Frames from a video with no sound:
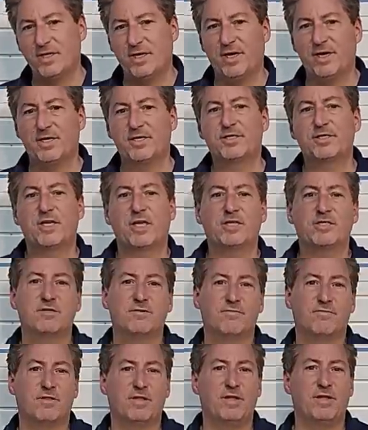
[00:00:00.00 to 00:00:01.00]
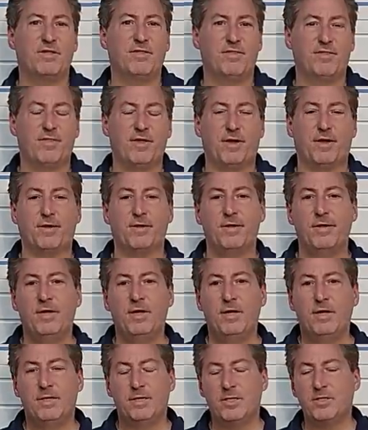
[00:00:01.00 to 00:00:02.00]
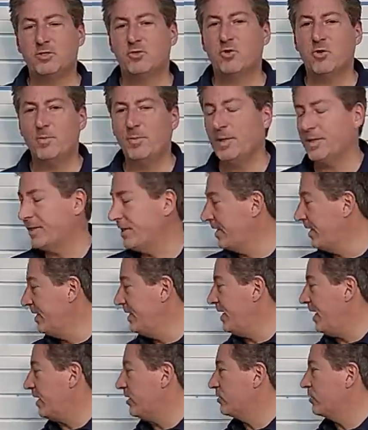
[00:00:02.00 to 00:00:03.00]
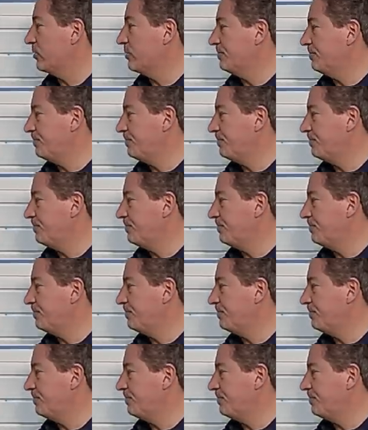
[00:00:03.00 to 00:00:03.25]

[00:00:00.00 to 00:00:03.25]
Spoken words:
excessively thick. Now let's talk about the connector.